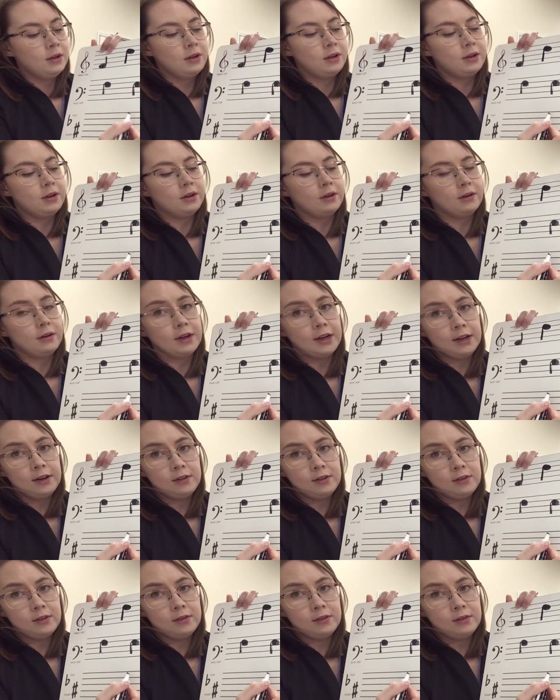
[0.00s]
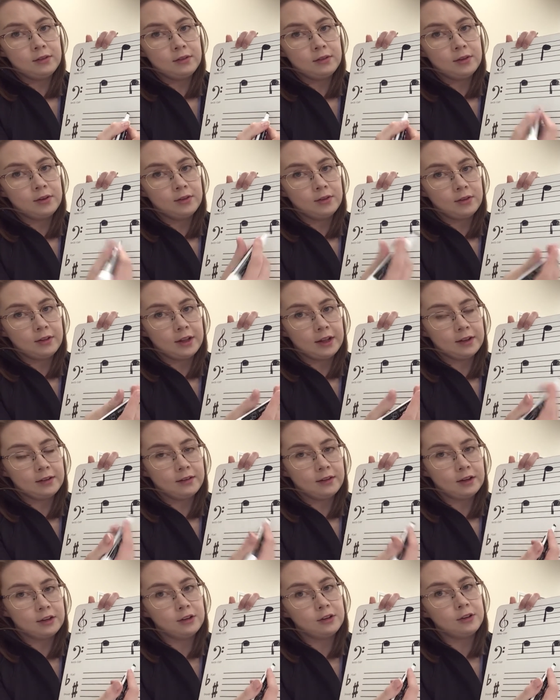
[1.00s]
All right, so that's
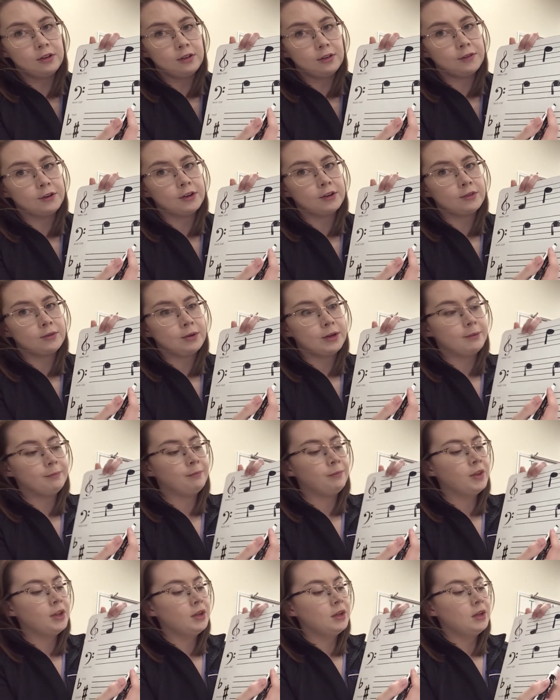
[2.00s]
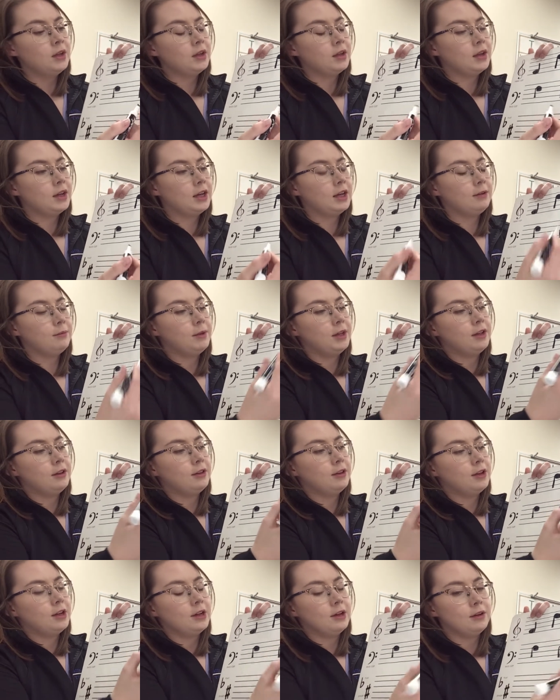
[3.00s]
how you do the first one. Okay, and
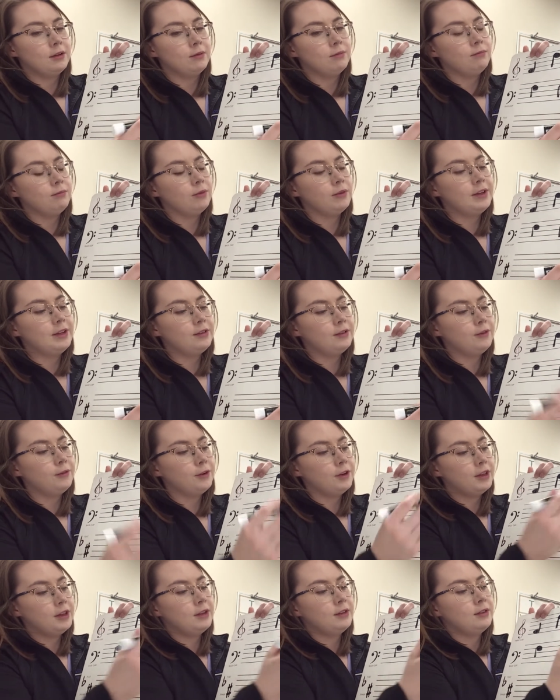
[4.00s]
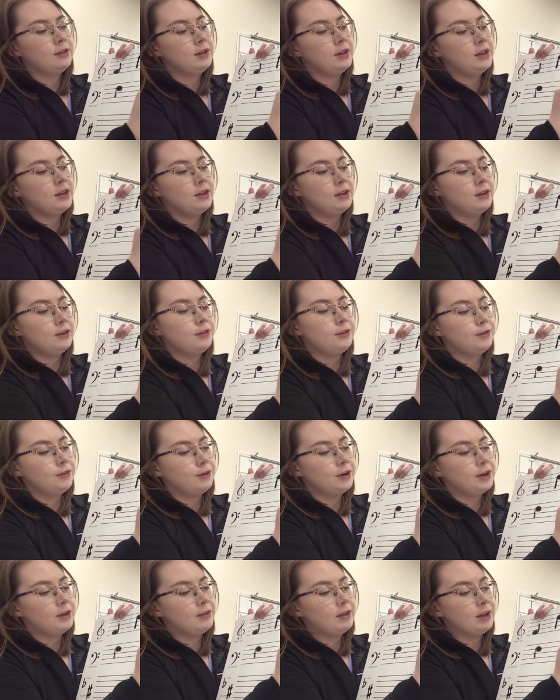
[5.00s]
the reason for this is,
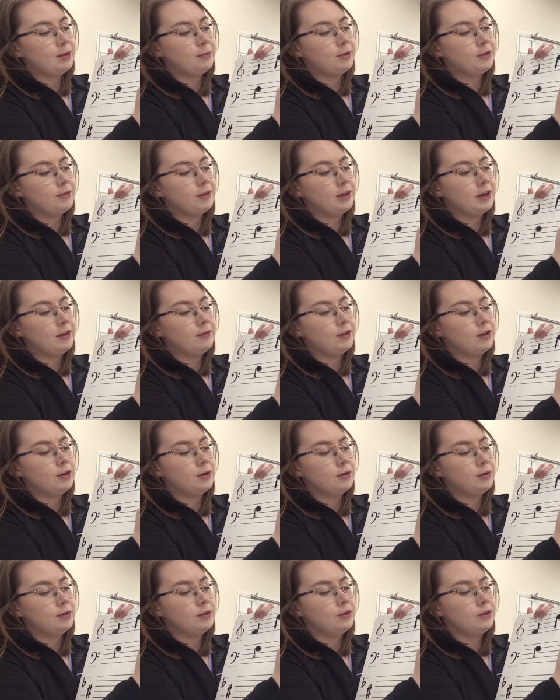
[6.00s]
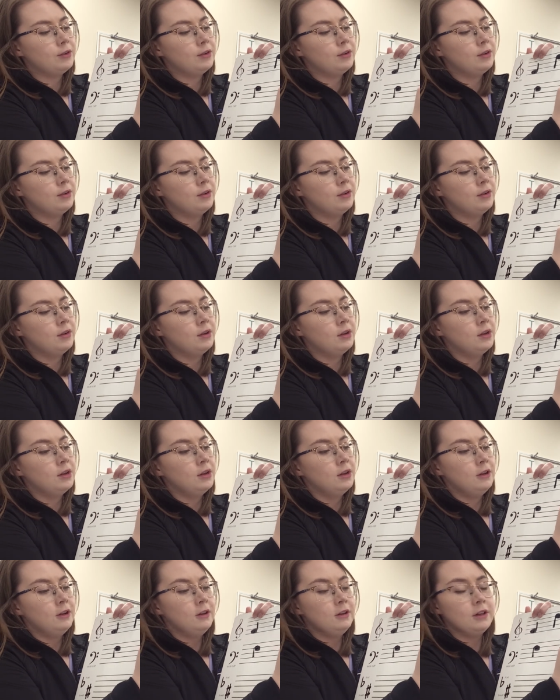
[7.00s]
for example, if you have a note
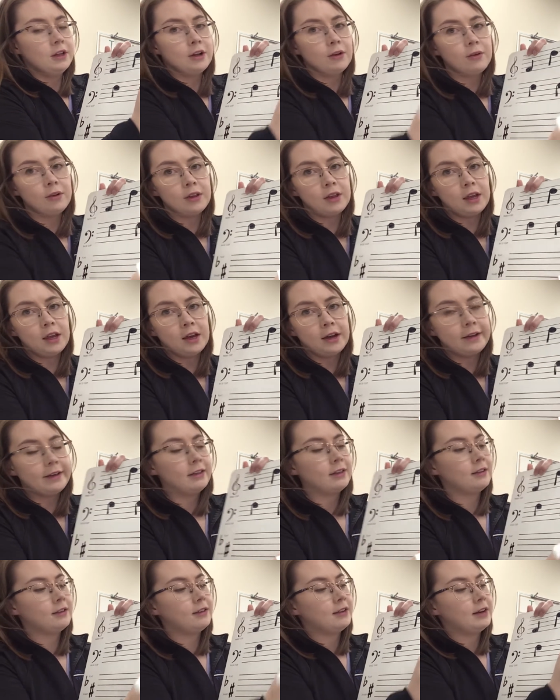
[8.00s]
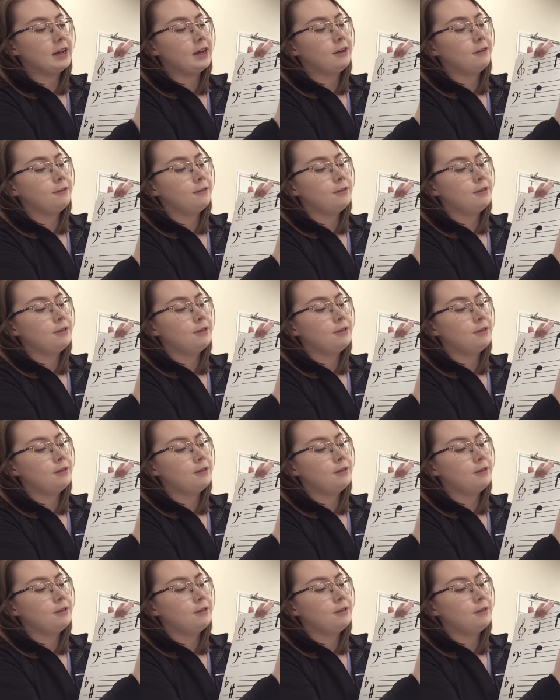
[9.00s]
like really high on the staff